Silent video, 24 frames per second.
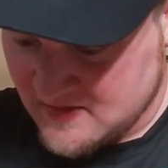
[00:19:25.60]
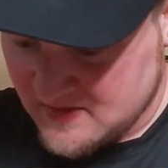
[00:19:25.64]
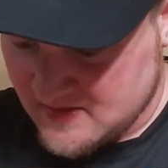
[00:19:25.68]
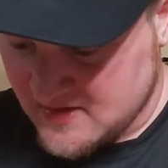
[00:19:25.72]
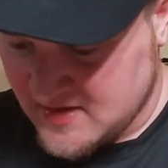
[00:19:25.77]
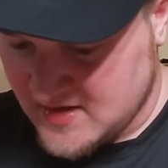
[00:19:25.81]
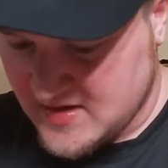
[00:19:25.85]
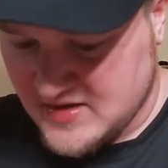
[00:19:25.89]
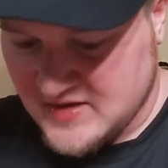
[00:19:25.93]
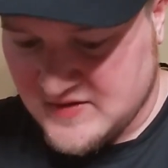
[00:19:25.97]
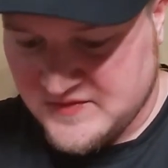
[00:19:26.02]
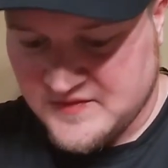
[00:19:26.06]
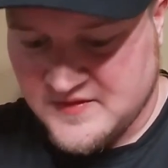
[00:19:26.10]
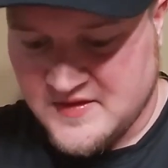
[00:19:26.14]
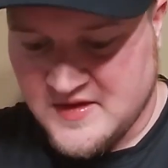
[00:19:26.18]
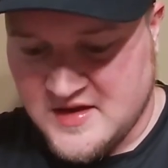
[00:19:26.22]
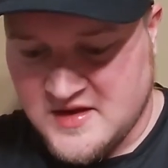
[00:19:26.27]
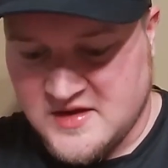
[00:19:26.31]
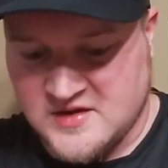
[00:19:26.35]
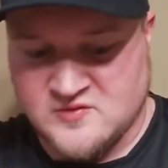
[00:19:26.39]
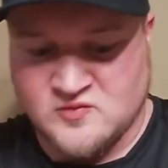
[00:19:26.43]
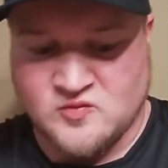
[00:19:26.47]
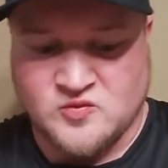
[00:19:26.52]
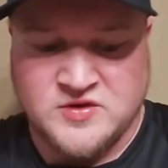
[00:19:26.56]
And
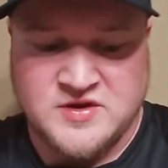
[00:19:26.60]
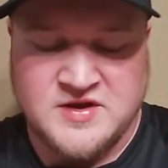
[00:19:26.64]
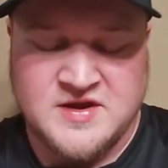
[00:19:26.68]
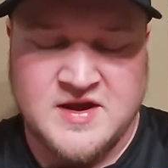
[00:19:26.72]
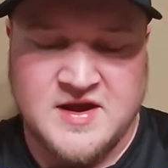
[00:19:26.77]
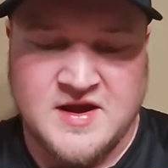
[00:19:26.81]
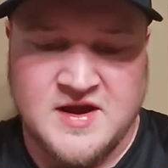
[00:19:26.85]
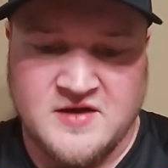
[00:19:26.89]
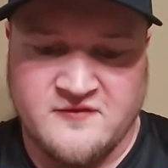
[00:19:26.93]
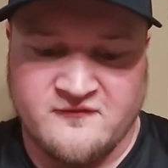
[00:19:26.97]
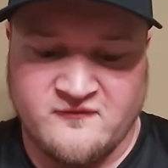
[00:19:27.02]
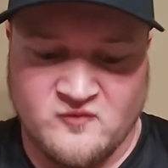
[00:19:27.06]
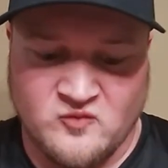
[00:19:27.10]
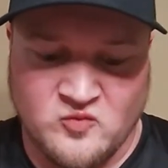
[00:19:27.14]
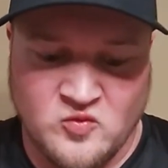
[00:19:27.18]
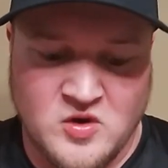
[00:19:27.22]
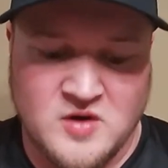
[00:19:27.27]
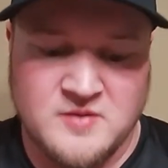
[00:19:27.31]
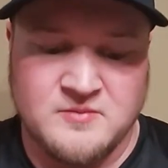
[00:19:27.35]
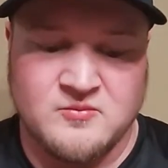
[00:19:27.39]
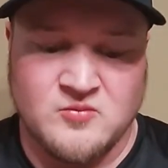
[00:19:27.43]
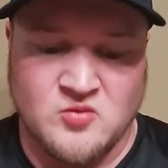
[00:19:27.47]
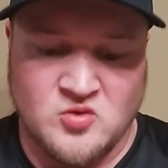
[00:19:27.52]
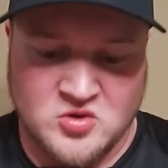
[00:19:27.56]
then we have
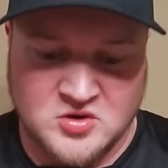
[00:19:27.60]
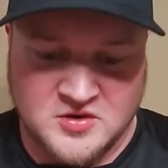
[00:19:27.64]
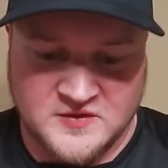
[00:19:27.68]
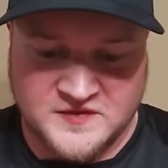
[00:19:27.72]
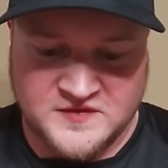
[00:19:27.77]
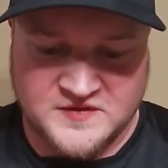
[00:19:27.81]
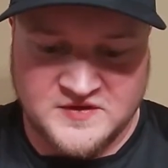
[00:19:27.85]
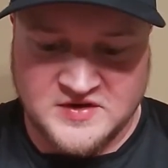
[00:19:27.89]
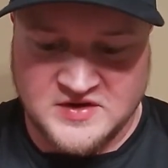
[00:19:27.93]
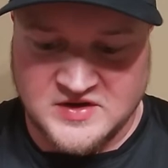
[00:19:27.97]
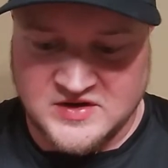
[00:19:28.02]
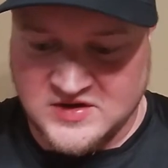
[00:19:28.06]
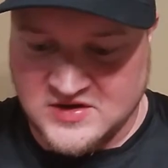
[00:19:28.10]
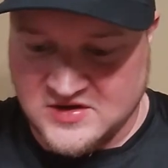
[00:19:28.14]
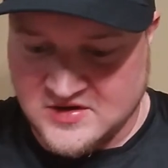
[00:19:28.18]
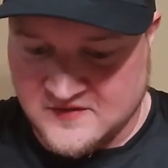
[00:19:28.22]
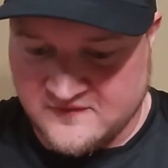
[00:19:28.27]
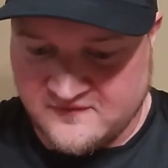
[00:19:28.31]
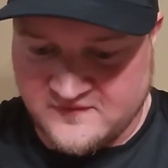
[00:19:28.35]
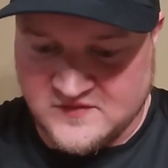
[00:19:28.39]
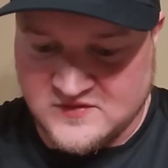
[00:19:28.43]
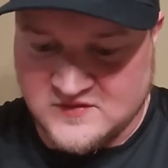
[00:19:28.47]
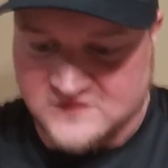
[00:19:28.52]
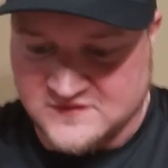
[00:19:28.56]
one more thing in here,
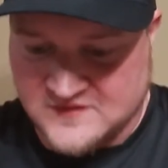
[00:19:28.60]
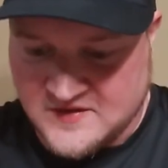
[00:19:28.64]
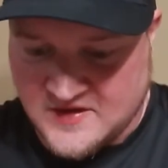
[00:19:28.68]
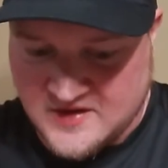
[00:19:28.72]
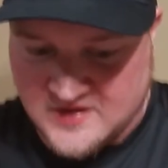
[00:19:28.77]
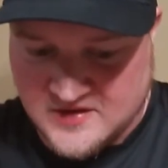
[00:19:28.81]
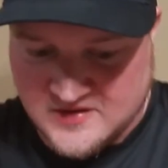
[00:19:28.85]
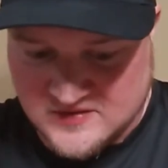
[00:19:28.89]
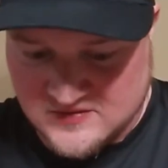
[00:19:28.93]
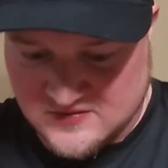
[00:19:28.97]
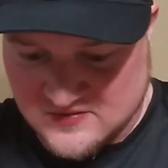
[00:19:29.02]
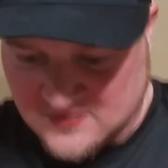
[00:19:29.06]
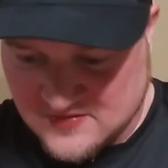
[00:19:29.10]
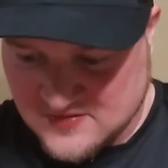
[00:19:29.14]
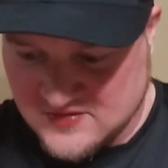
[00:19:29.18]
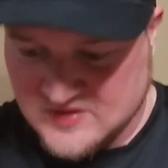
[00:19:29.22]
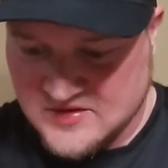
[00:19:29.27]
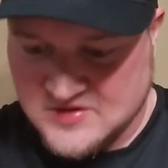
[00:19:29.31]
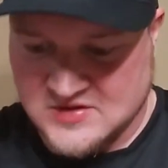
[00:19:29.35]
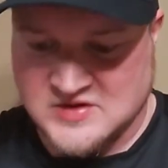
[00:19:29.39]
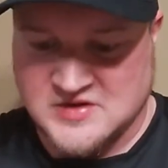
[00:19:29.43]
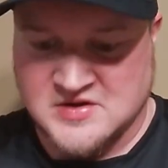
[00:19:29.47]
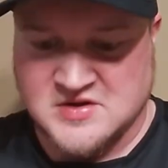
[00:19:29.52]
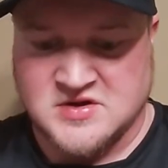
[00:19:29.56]
it feels like.
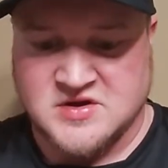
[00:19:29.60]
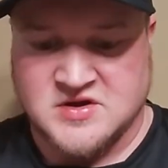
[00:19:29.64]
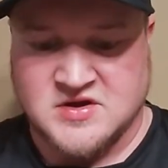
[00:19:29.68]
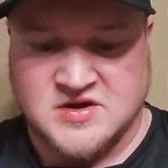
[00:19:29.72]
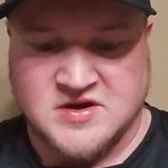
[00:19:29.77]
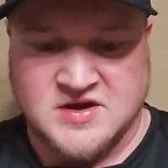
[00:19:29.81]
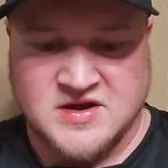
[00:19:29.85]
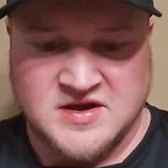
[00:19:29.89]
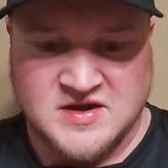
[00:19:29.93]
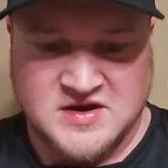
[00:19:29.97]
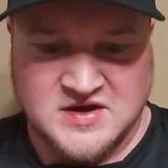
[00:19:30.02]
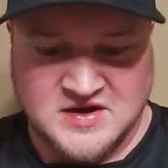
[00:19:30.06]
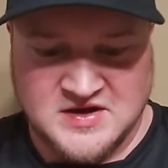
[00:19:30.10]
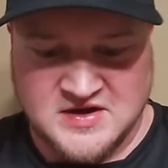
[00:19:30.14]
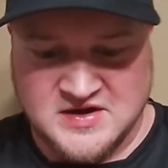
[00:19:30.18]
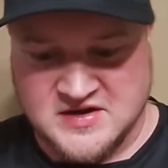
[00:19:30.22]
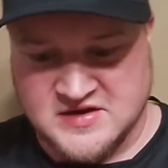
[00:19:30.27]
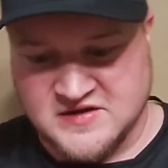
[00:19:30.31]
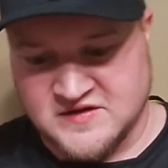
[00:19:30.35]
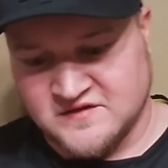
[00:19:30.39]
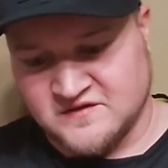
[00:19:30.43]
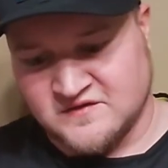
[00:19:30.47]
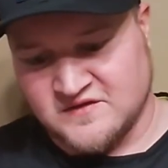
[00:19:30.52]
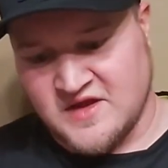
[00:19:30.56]
And it
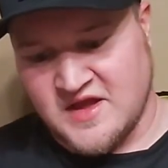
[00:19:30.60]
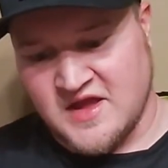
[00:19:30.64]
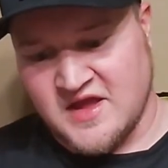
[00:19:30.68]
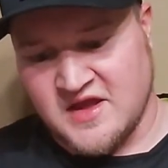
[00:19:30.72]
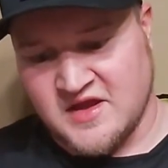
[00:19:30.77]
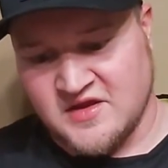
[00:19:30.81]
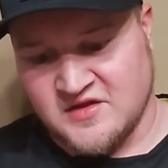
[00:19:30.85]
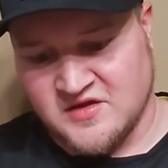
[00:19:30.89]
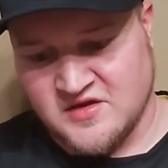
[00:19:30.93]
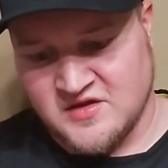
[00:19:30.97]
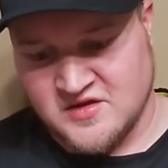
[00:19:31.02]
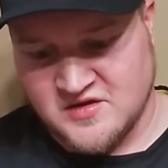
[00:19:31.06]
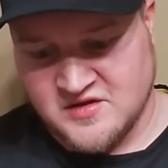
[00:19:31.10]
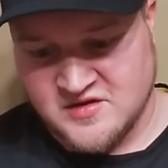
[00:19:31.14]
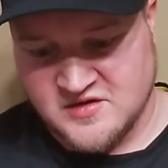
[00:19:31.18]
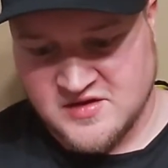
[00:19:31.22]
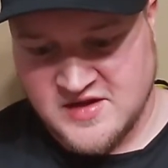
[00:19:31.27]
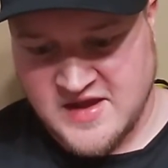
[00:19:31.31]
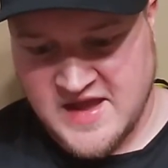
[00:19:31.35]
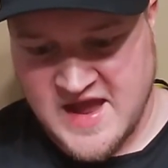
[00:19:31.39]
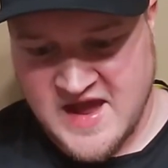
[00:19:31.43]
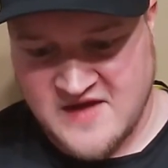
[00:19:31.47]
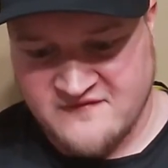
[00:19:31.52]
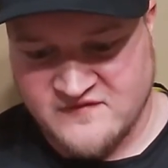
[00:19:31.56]
is a
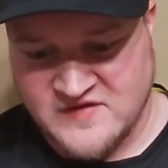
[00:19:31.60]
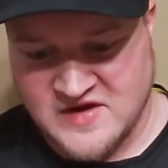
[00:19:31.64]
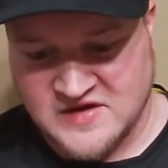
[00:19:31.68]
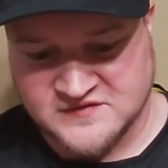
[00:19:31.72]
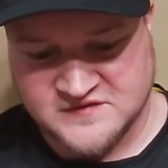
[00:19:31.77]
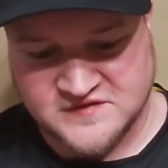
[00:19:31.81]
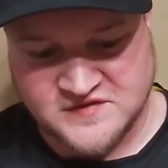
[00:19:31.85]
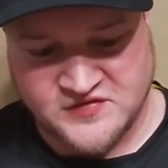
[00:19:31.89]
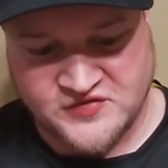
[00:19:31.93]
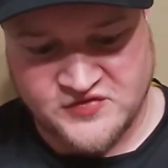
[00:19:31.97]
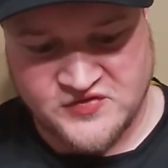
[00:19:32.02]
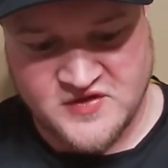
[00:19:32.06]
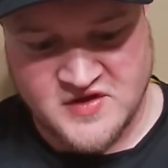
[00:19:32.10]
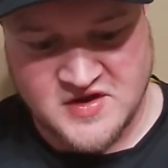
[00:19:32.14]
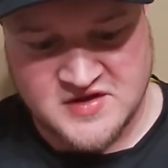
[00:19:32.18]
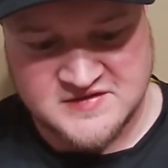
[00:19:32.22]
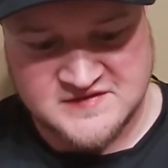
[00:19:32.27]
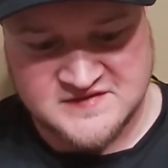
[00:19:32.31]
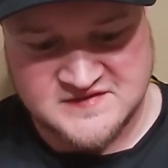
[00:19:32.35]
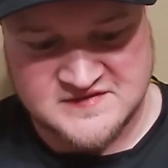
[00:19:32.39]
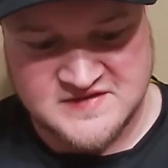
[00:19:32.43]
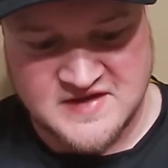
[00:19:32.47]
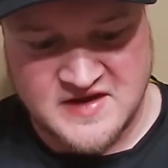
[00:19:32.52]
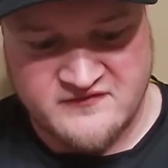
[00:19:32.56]
1/2 ounce
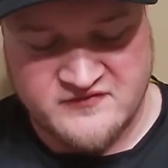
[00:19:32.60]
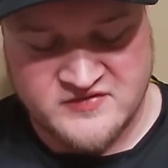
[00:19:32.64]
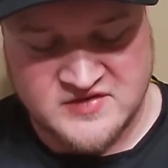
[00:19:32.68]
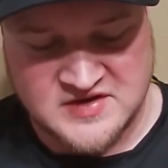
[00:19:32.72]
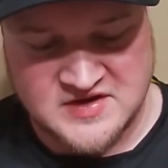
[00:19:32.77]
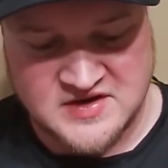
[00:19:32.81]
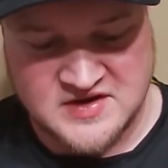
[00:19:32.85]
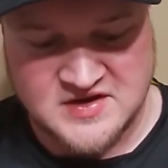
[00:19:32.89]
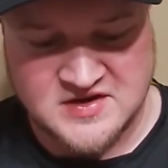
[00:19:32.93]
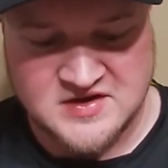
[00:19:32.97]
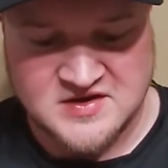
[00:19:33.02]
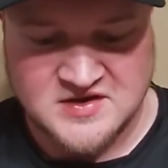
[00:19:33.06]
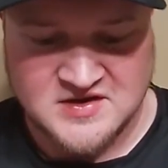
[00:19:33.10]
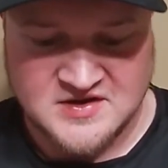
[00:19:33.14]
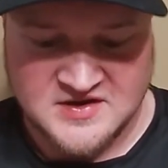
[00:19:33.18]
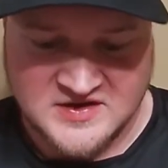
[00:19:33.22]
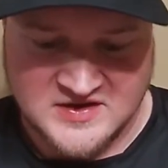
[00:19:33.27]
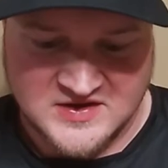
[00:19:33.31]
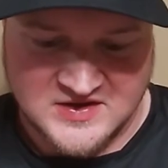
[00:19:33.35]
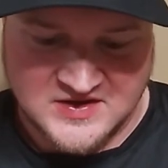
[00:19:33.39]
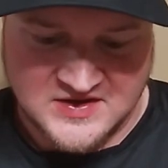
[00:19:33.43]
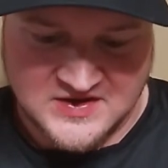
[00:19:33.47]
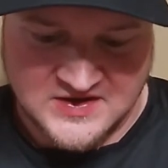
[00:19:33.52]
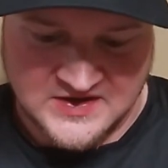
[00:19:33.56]
Thud 70
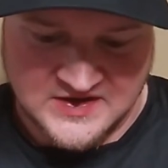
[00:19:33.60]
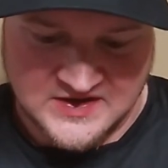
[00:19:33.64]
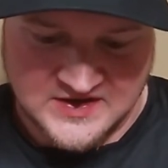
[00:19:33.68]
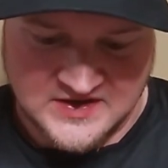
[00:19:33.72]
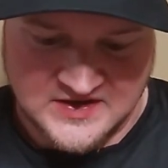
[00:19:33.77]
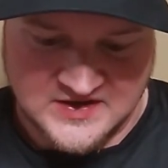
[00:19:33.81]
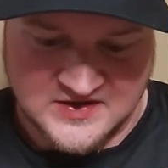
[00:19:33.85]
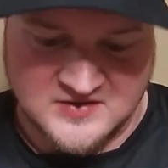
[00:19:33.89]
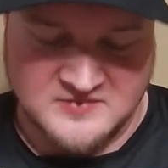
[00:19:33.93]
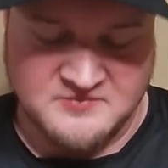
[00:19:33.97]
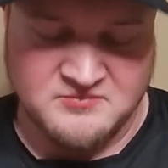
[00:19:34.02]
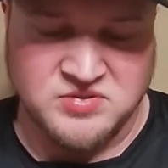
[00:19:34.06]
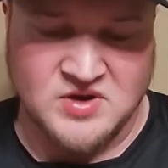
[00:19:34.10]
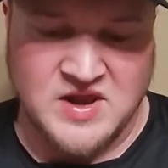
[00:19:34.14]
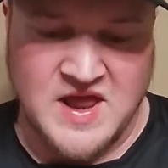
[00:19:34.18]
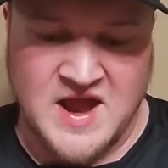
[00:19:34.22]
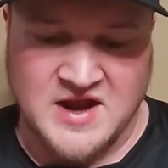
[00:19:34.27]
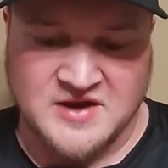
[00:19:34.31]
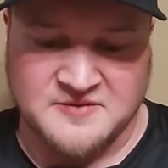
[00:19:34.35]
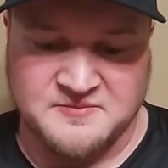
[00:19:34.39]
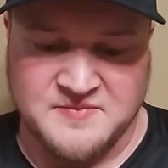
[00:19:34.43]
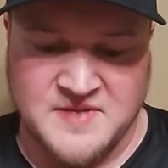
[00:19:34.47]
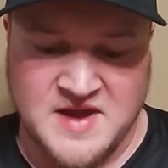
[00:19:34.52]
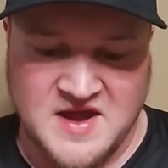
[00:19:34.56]
in
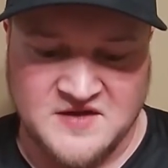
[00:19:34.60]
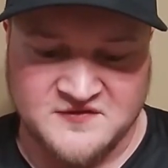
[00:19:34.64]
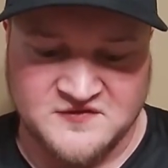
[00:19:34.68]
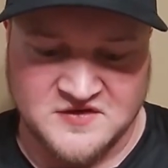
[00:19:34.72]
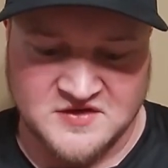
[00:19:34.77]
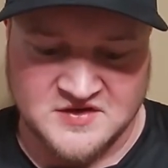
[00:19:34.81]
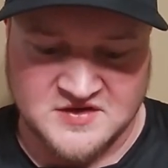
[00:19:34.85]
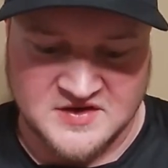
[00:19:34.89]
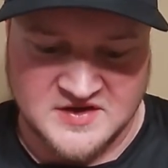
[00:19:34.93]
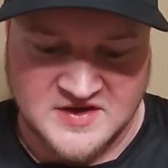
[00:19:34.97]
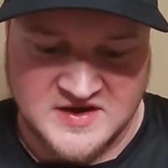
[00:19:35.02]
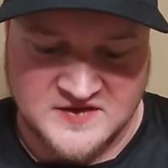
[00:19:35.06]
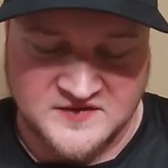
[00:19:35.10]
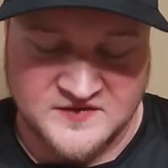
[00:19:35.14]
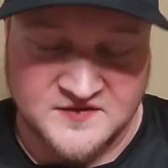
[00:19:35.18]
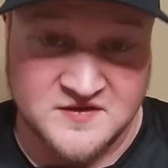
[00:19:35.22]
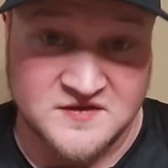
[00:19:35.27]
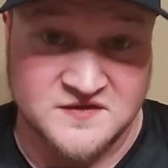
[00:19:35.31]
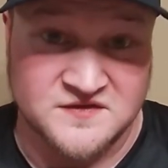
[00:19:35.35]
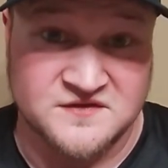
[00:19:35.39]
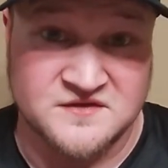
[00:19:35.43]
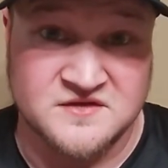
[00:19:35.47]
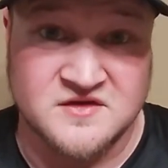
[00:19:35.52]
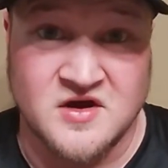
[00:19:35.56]
Black Magic. And
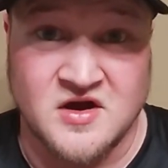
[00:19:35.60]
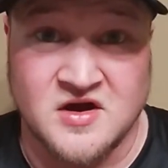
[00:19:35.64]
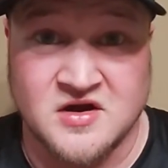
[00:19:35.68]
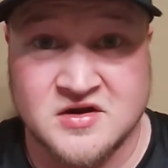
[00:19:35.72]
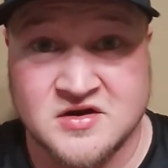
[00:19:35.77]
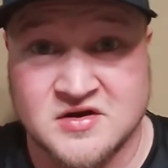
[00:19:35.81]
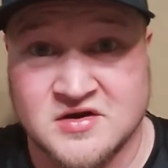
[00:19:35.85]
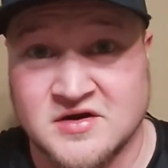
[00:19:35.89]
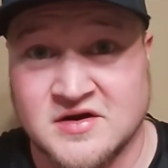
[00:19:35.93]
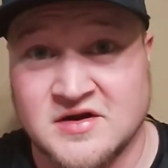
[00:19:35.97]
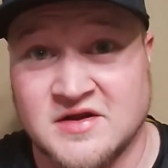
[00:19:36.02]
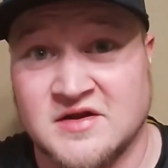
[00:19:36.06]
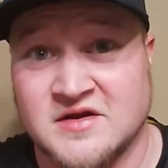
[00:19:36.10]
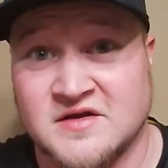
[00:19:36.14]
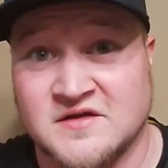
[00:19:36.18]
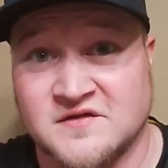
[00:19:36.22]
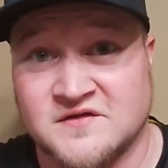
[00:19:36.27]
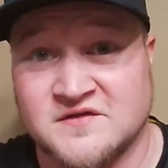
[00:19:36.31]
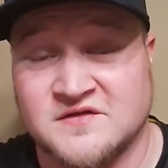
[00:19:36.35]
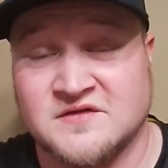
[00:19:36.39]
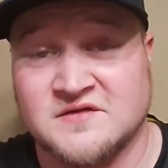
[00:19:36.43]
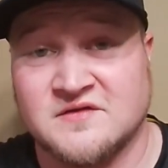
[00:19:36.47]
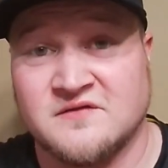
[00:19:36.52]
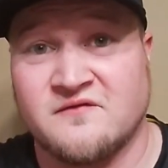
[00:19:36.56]
this color
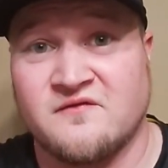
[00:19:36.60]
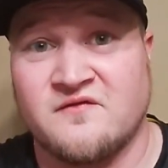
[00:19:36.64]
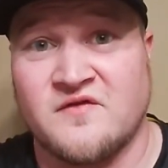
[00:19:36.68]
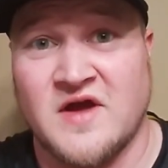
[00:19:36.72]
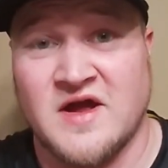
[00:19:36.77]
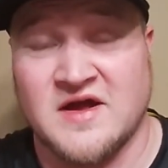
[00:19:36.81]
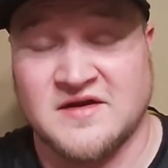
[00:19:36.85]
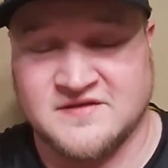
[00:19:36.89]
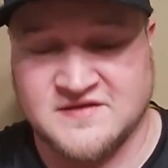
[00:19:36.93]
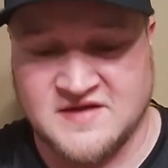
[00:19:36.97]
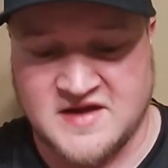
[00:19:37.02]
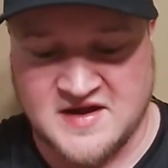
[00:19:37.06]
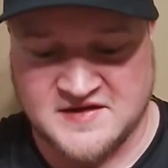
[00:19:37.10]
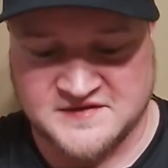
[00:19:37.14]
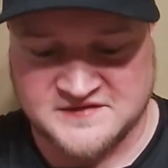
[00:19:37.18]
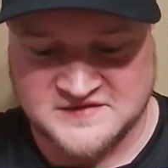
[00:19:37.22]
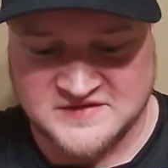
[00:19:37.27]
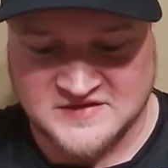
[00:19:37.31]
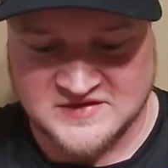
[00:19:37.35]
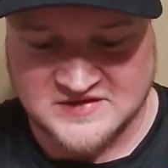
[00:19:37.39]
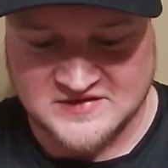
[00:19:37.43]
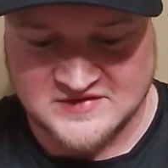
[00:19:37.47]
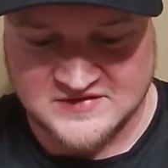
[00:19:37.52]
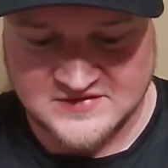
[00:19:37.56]
is
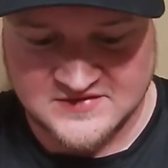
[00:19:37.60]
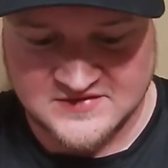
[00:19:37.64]
fantastic.